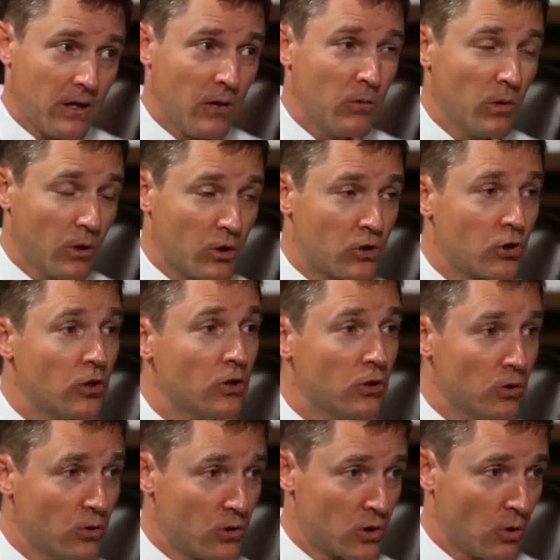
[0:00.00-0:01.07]
and really shouldn't
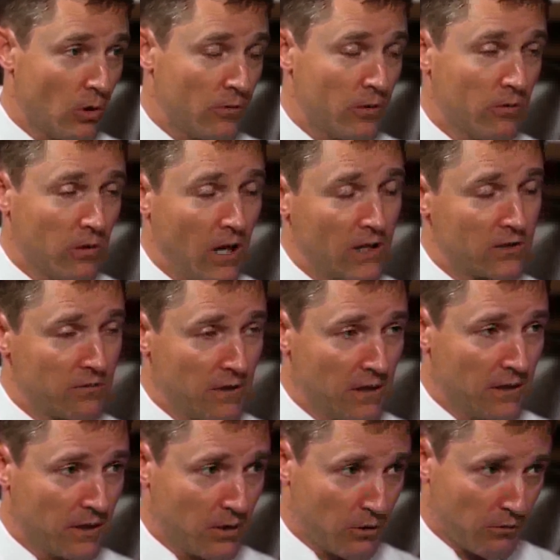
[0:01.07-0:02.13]
do so if you've lost
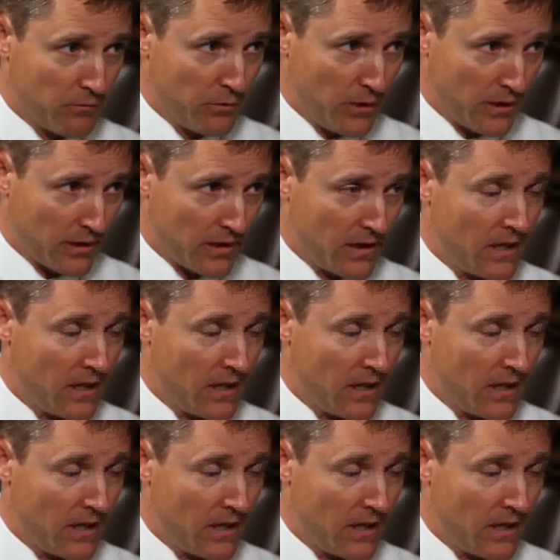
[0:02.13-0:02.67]
feeling in your foot.